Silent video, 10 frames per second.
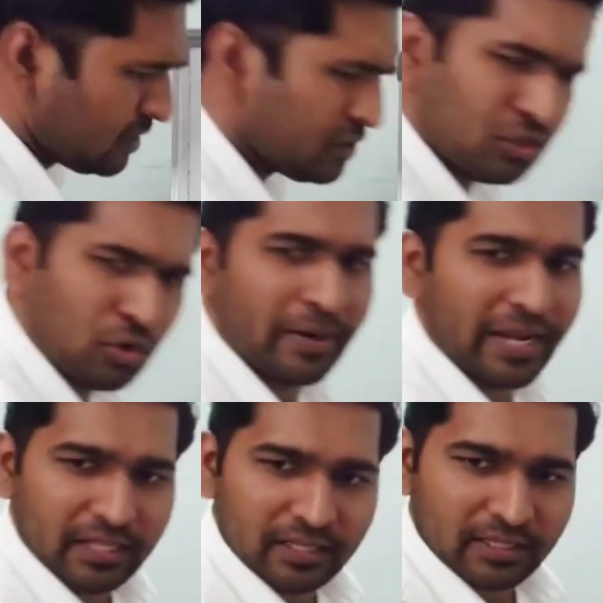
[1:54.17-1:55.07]
so many
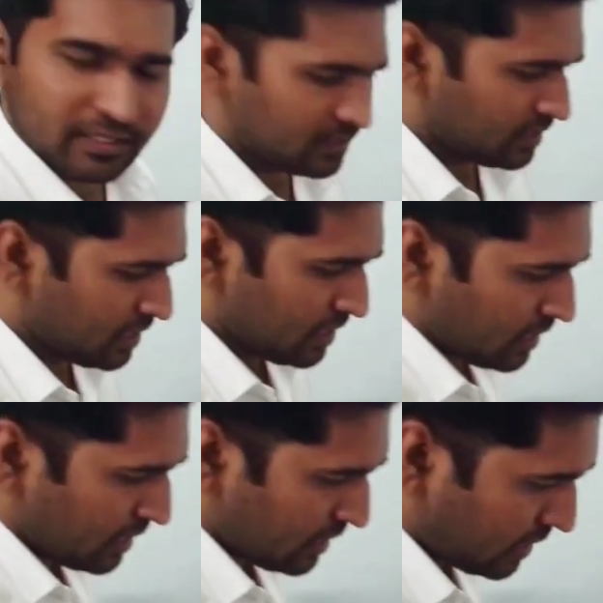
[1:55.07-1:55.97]
other things.
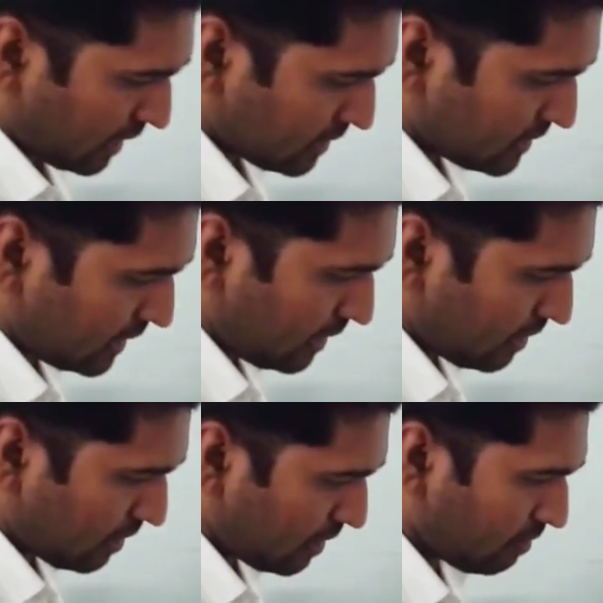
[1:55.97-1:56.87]
In currency,
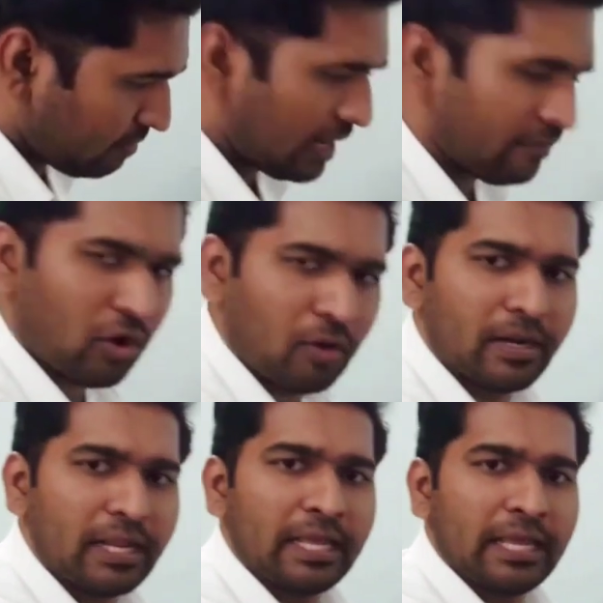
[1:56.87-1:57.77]
we have
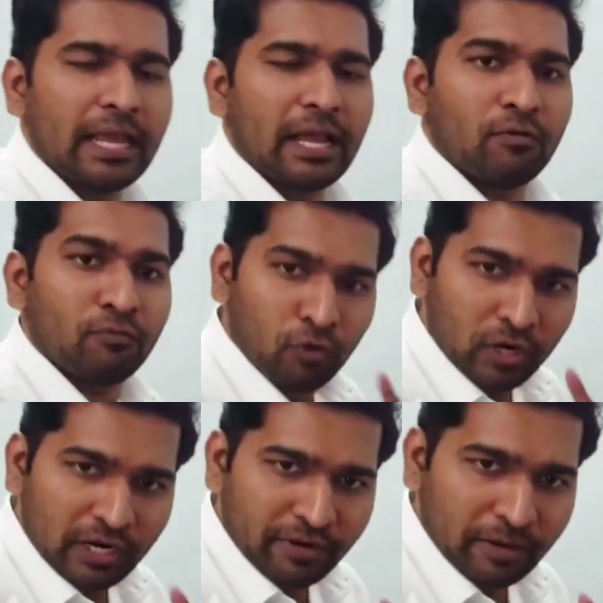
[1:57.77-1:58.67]
normally 4
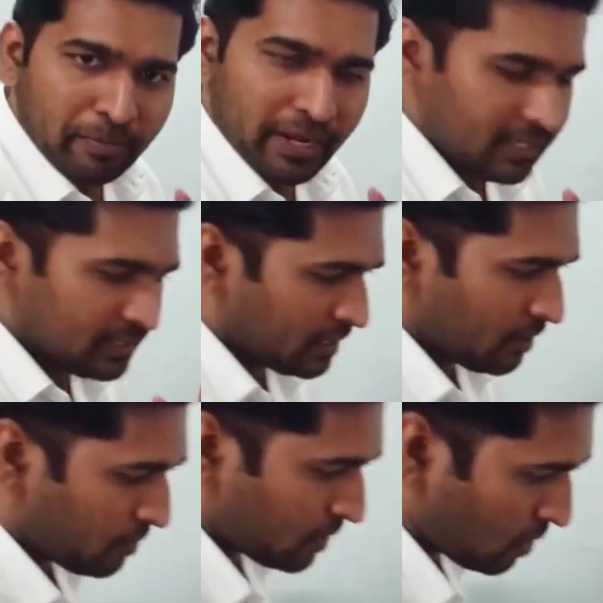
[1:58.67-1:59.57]
different pairs.
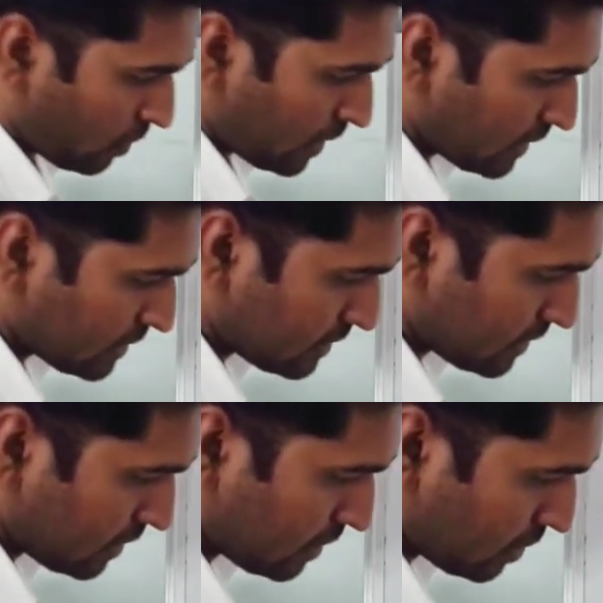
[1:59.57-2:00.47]
One is
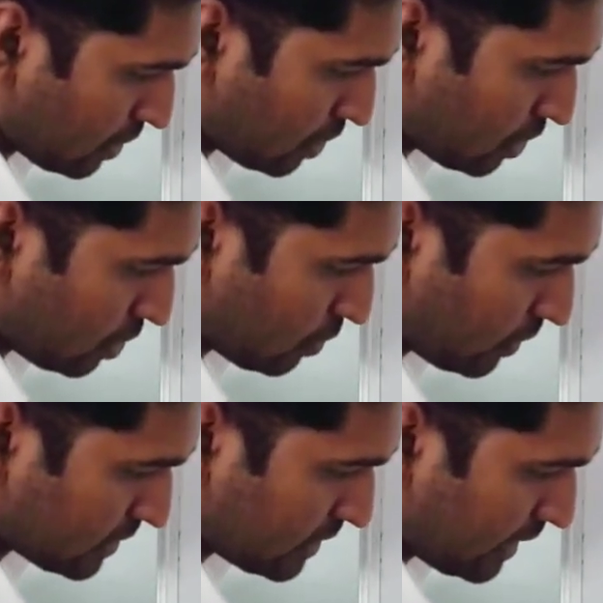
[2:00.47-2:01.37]

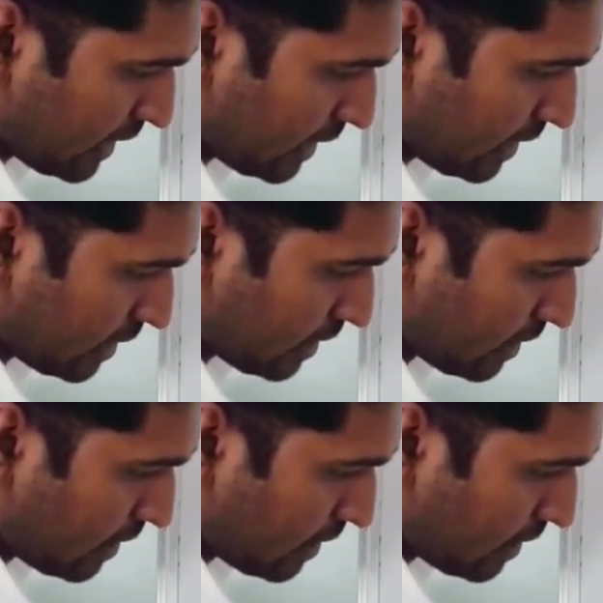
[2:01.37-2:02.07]
USD INR,